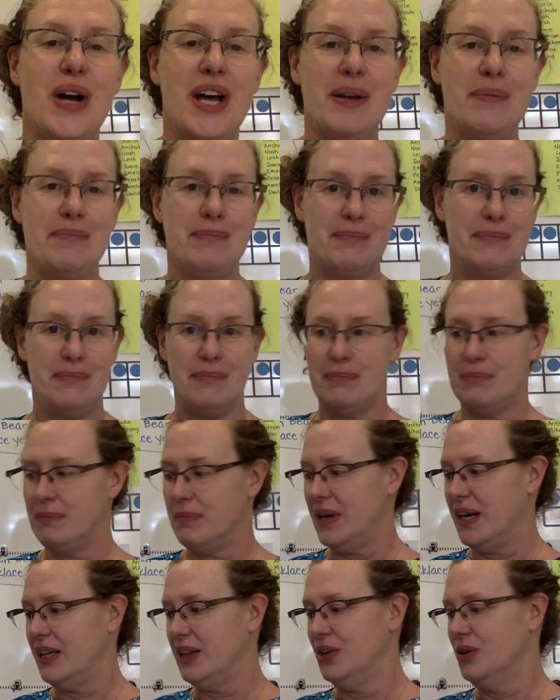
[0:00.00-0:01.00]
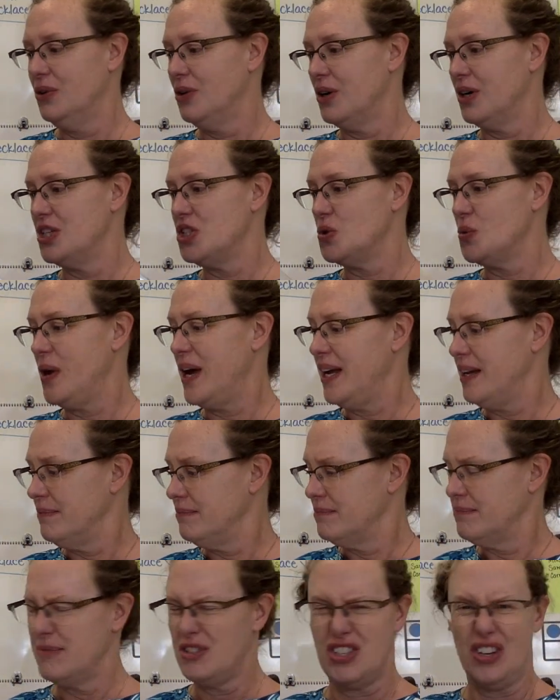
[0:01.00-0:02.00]
It by Laura Dwight.
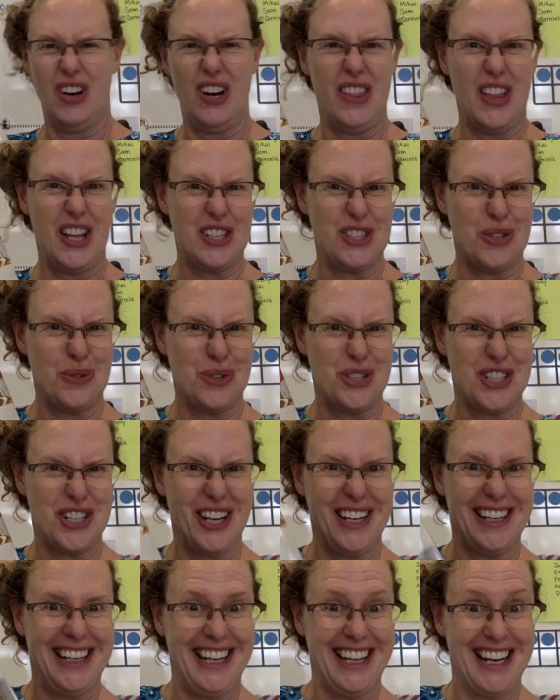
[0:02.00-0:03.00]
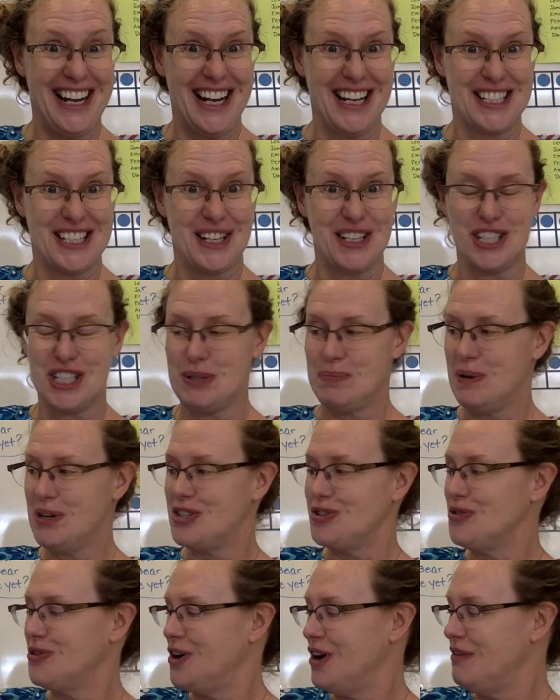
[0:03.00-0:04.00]
Sorry that's so shiny. It has a
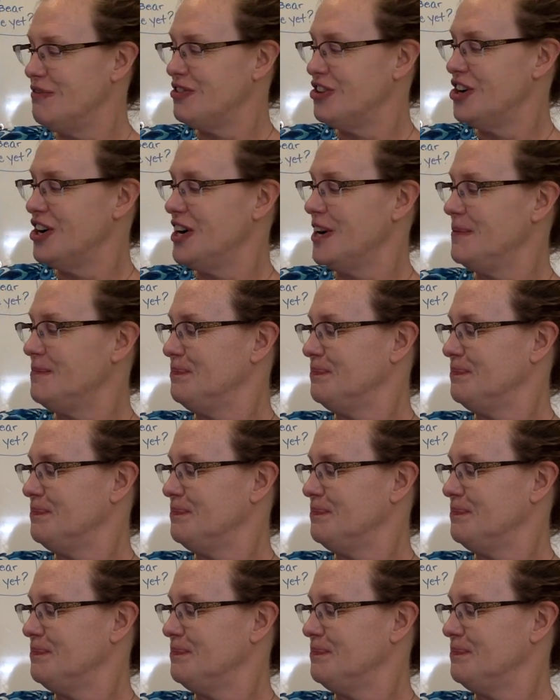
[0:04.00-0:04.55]
special cover on